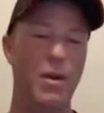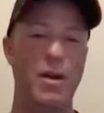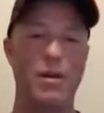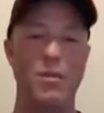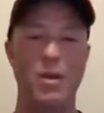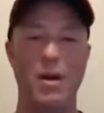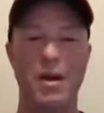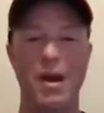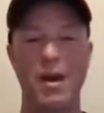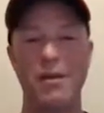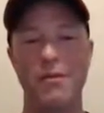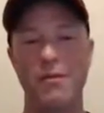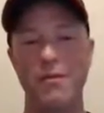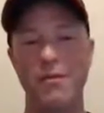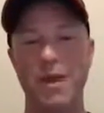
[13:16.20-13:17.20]
What kind
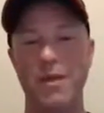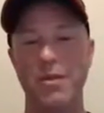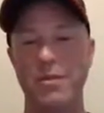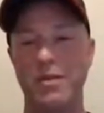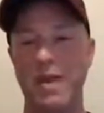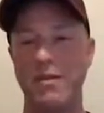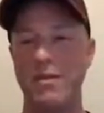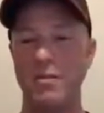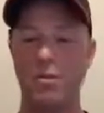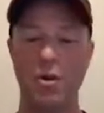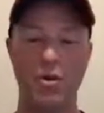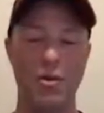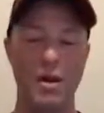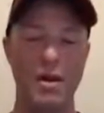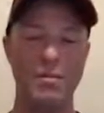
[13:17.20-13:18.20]
of other safety
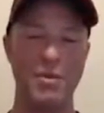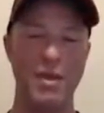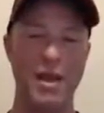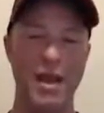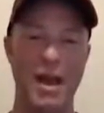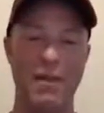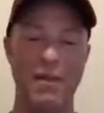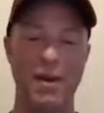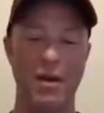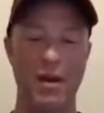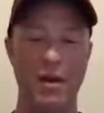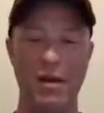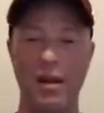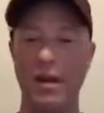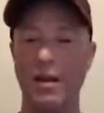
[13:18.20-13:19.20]
programs do you have?
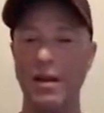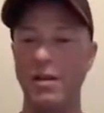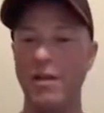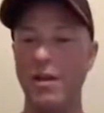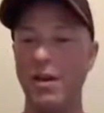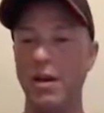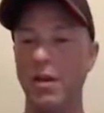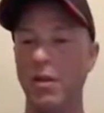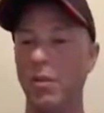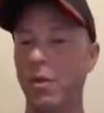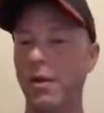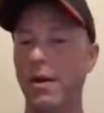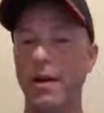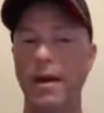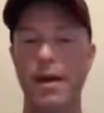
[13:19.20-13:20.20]
I'll give you another
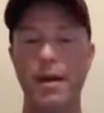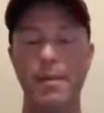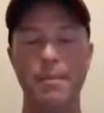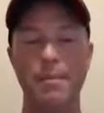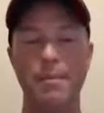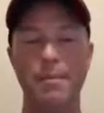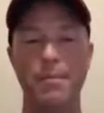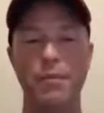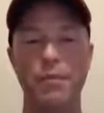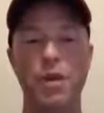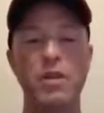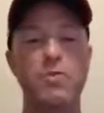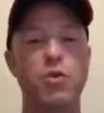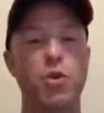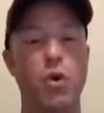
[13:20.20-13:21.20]
one.
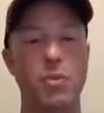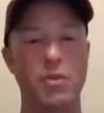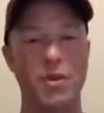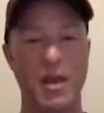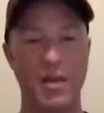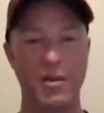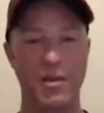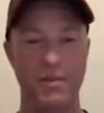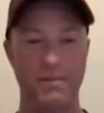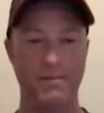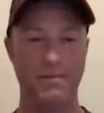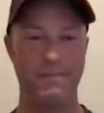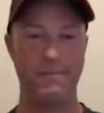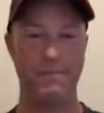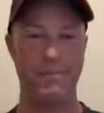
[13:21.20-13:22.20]
Respiratory protection.
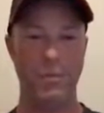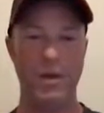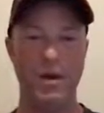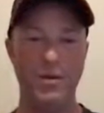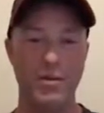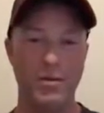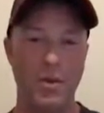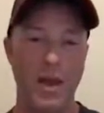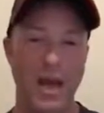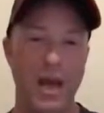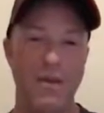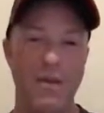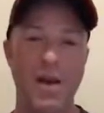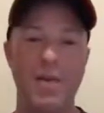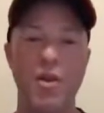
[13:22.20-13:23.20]
What else do we
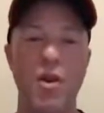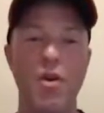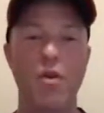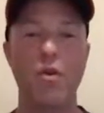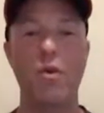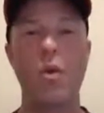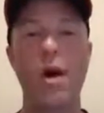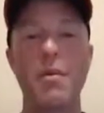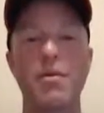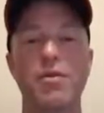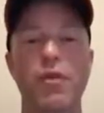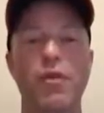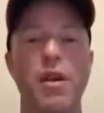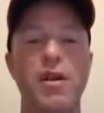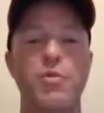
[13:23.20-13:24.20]
have? Know your requirements
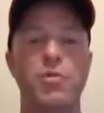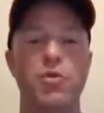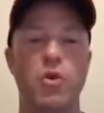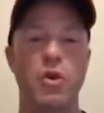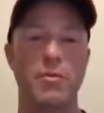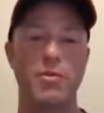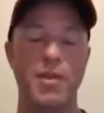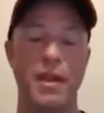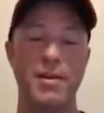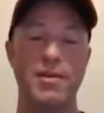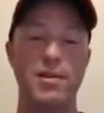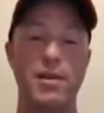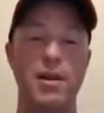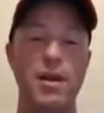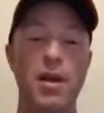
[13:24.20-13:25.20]
for respiratory
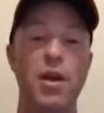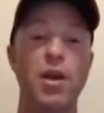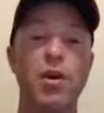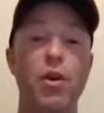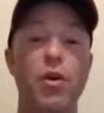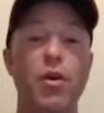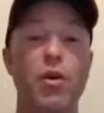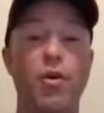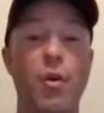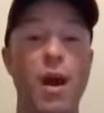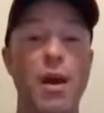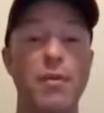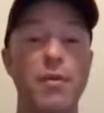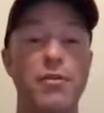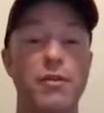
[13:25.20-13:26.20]
protection. Know your
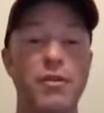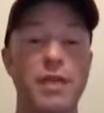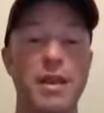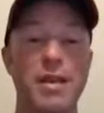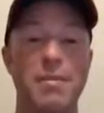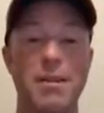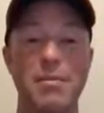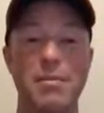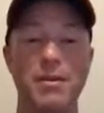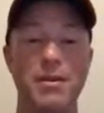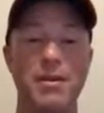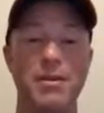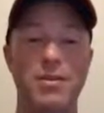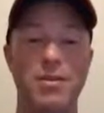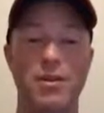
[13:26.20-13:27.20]
requirements for sending
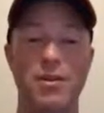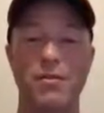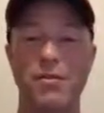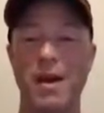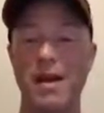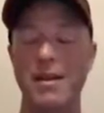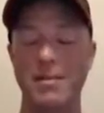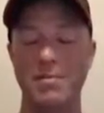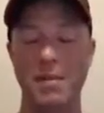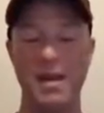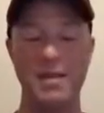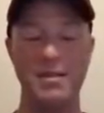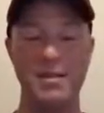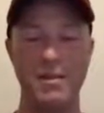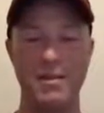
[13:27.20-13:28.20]
people into confined
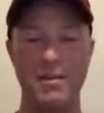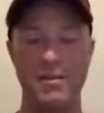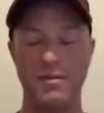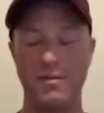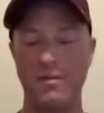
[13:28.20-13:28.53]
spaces.